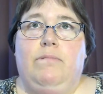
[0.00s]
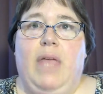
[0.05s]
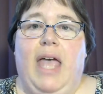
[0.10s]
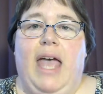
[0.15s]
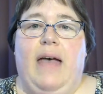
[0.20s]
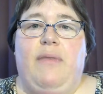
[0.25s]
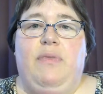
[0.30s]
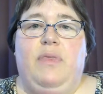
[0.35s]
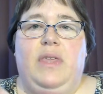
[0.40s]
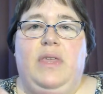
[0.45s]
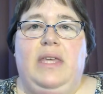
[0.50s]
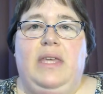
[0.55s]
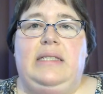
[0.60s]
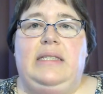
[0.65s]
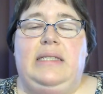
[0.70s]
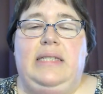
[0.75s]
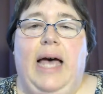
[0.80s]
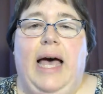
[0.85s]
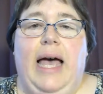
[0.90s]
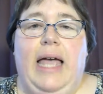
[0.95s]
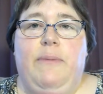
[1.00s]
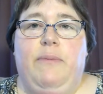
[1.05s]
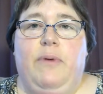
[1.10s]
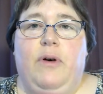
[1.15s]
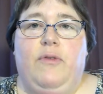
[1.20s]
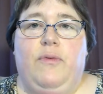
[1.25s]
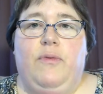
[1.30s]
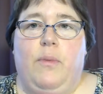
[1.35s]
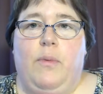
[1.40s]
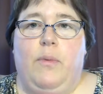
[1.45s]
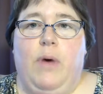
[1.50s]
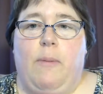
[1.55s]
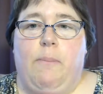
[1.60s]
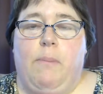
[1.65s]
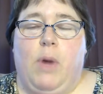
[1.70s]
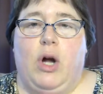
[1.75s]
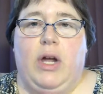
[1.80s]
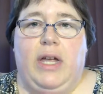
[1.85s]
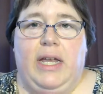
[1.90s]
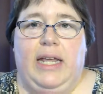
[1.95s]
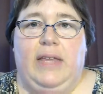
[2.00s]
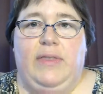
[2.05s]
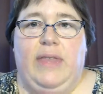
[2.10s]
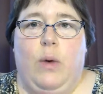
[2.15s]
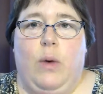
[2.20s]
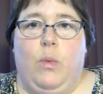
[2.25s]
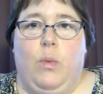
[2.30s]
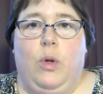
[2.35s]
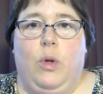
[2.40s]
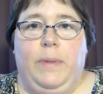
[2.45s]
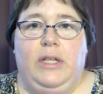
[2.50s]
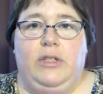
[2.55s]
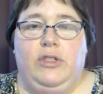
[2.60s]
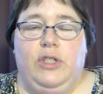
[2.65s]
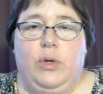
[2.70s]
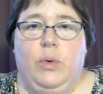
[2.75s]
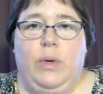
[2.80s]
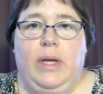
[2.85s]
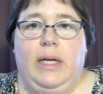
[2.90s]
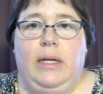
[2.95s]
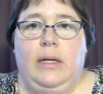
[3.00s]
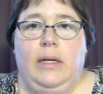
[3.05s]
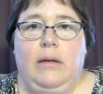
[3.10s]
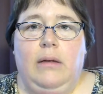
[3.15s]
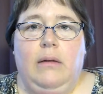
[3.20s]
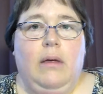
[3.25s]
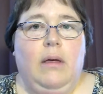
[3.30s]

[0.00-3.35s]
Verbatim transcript: and this type of marketing that we'll be doing